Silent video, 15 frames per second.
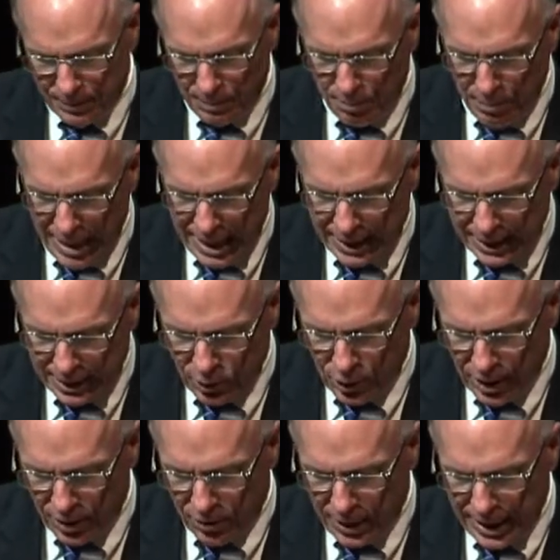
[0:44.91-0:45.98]
mainly in
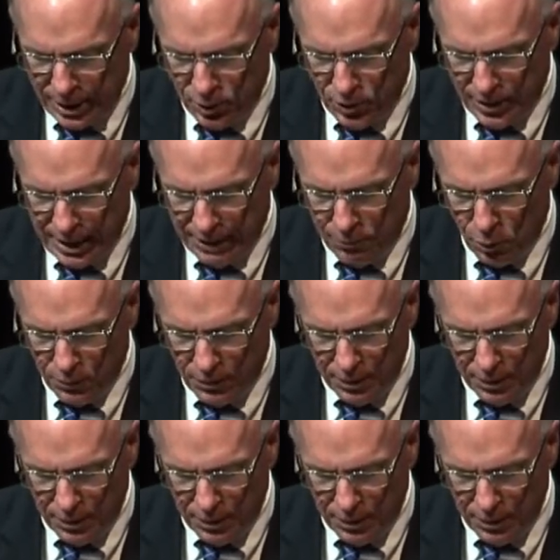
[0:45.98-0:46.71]
generation. I have over